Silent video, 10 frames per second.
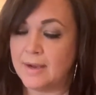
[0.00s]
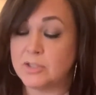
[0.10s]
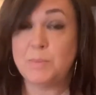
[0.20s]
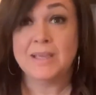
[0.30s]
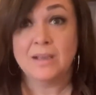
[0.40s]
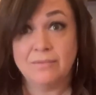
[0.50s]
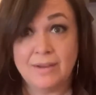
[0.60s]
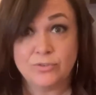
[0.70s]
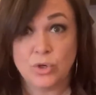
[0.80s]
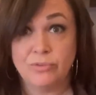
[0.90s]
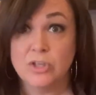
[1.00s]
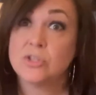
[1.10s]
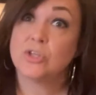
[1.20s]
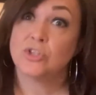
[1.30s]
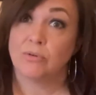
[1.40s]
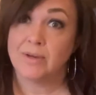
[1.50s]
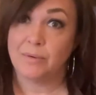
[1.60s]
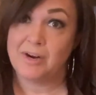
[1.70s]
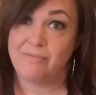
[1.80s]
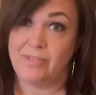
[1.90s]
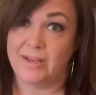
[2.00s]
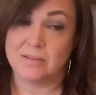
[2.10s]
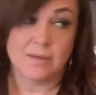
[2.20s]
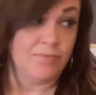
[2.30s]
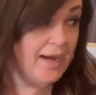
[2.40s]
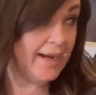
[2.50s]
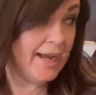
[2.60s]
Speaking of leftovers, don't get rid of things. I